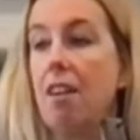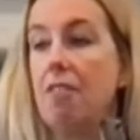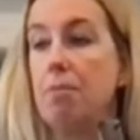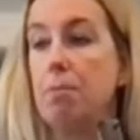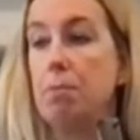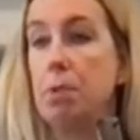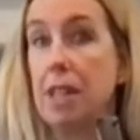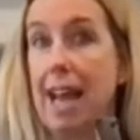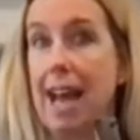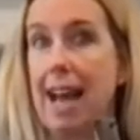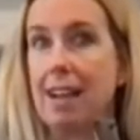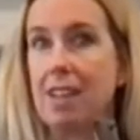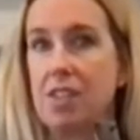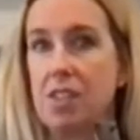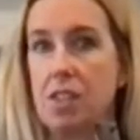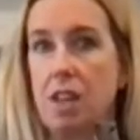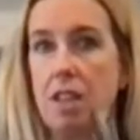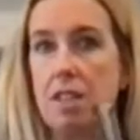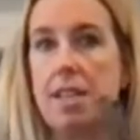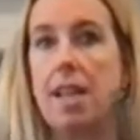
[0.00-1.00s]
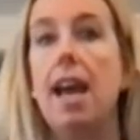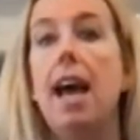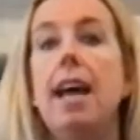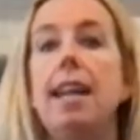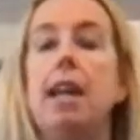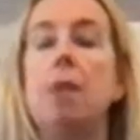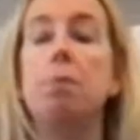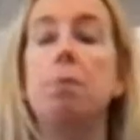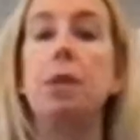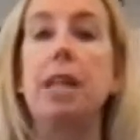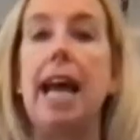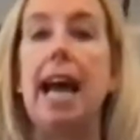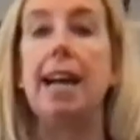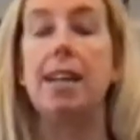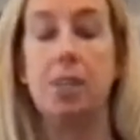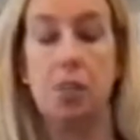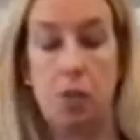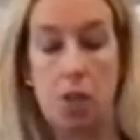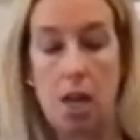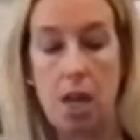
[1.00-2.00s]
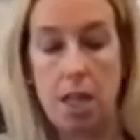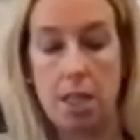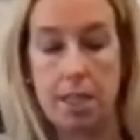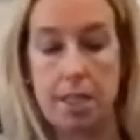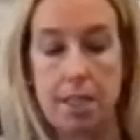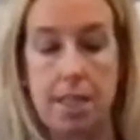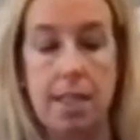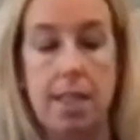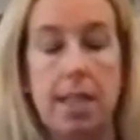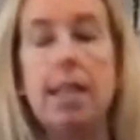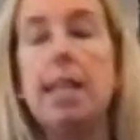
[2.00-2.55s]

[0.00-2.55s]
of black salt. Now, black salt